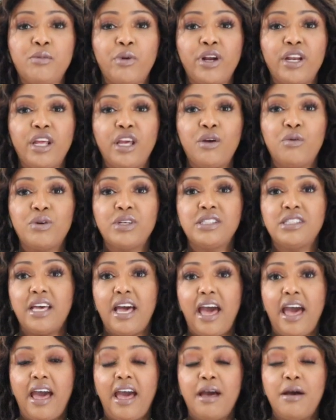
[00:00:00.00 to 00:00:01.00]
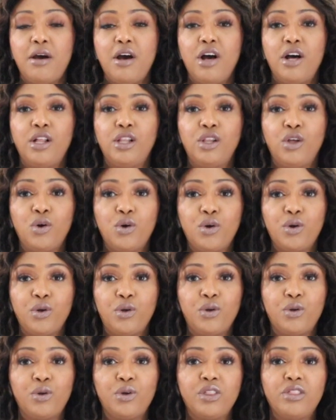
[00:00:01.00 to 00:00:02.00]
morning was at a
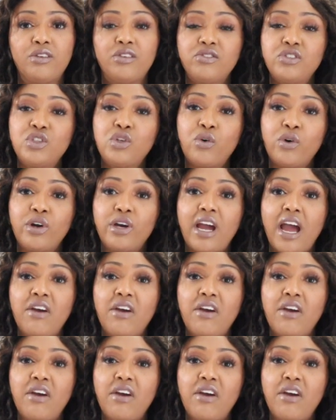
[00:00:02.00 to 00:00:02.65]
local thrift store.